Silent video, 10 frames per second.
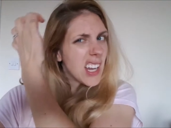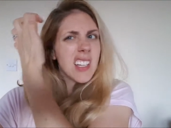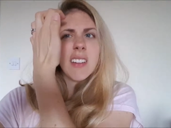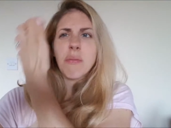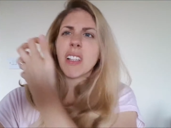
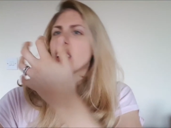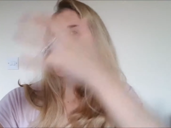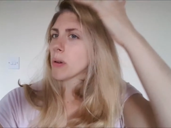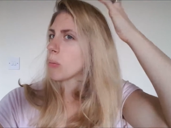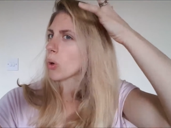and give me a
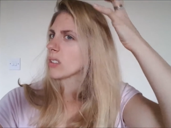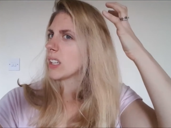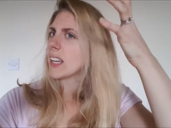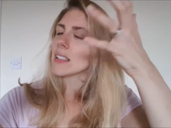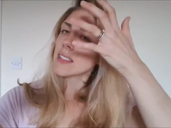little bit more
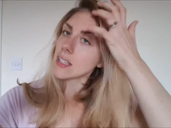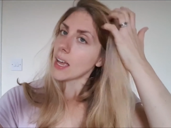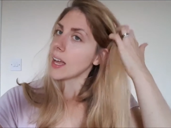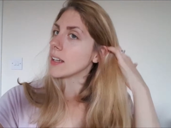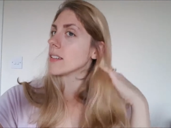lights
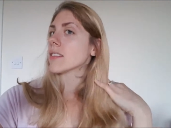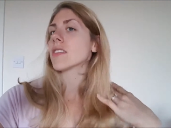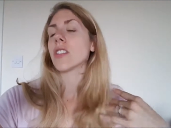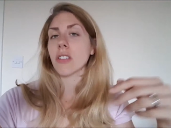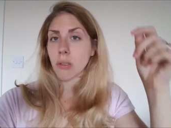and,
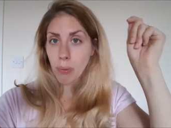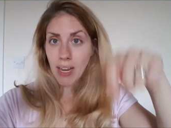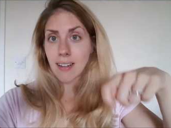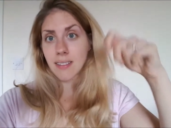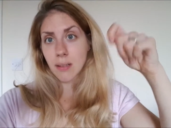you know,
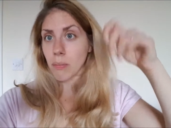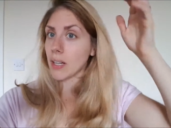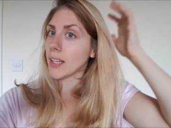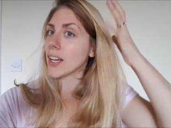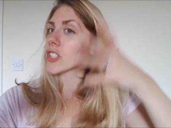paint some
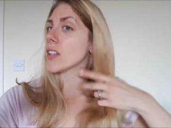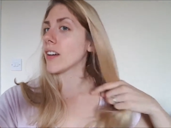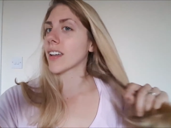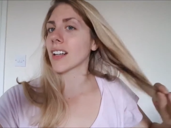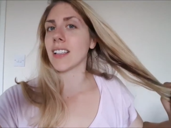balayage and
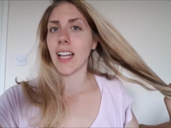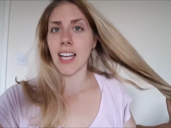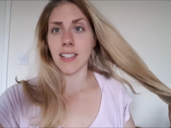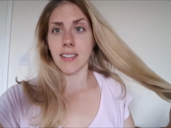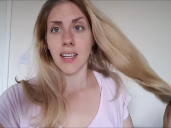then I'll get a
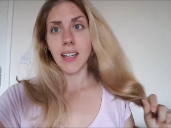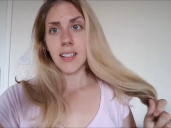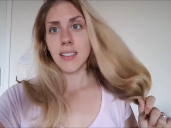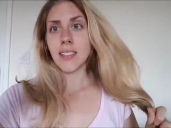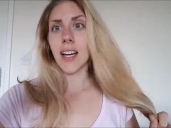glaze
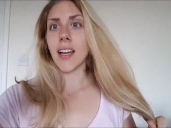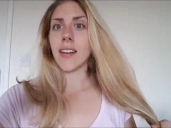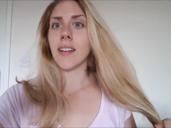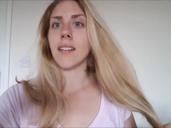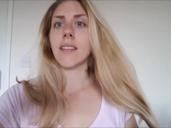
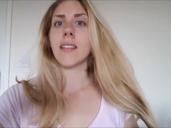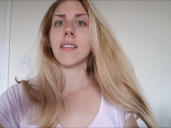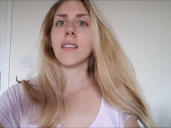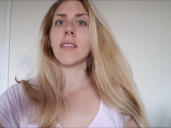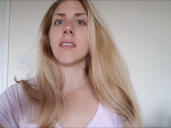done
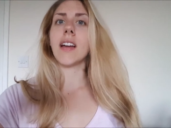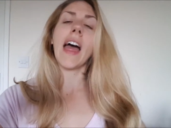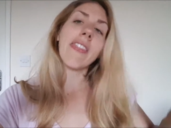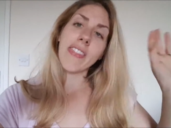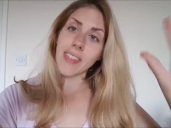
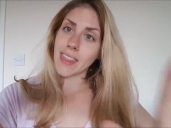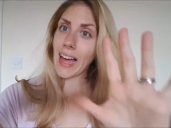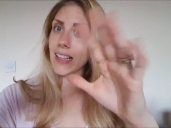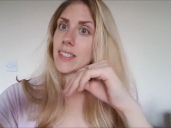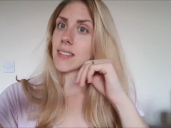and
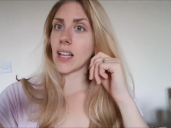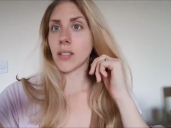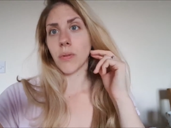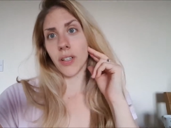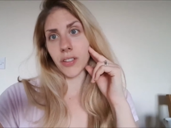that's
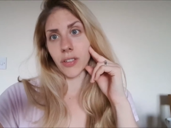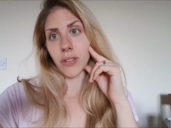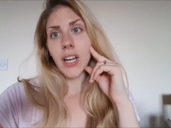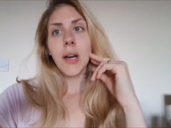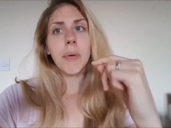that's what I'll do.
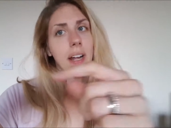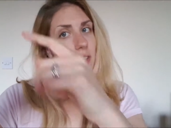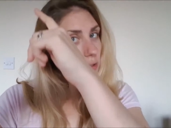But I